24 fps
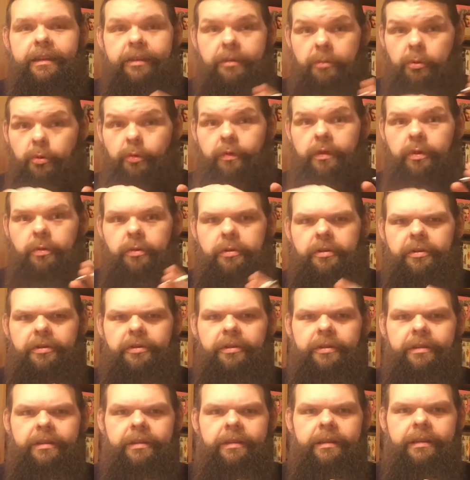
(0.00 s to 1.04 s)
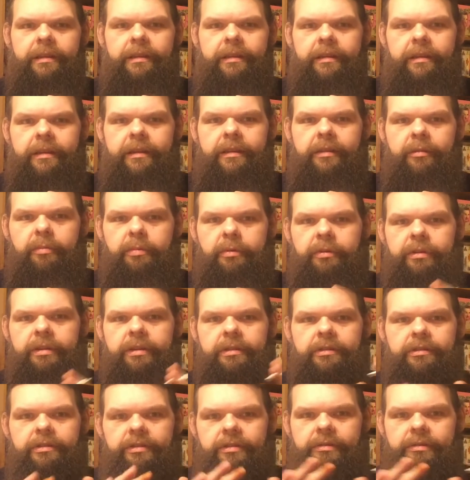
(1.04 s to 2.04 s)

movie world, and the production,